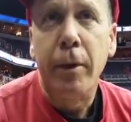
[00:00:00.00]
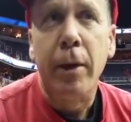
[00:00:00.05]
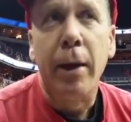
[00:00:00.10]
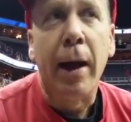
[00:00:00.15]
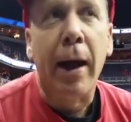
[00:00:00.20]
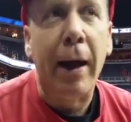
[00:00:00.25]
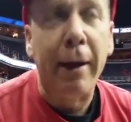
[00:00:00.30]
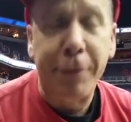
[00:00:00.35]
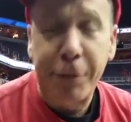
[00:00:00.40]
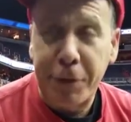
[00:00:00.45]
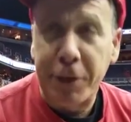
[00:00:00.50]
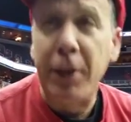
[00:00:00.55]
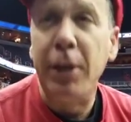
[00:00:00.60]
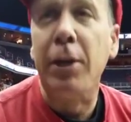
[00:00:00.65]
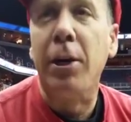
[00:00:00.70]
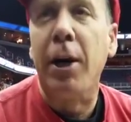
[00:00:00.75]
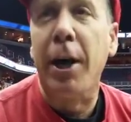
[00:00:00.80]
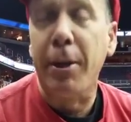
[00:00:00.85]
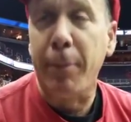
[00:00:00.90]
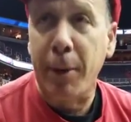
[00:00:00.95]
I've seen
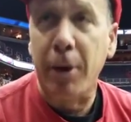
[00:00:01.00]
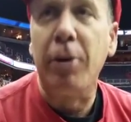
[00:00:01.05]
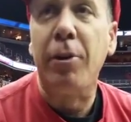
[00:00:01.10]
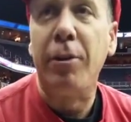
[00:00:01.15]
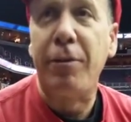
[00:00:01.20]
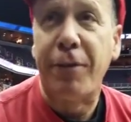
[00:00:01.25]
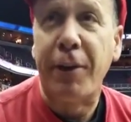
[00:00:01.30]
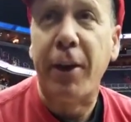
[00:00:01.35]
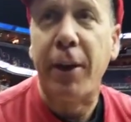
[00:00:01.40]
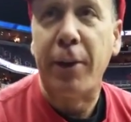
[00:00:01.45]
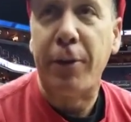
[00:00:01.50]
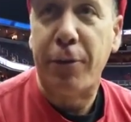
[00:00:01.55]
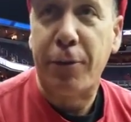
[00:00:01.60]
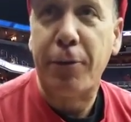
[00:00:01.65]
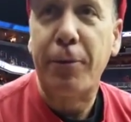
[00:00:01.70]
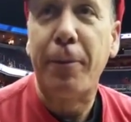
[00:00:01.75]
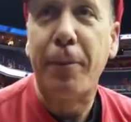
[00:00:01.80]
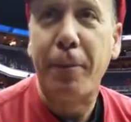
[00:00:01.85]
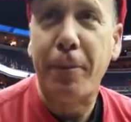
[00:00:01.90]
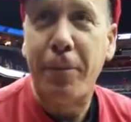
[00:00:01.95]
a lot of Maryland
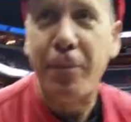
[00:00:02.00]
fans.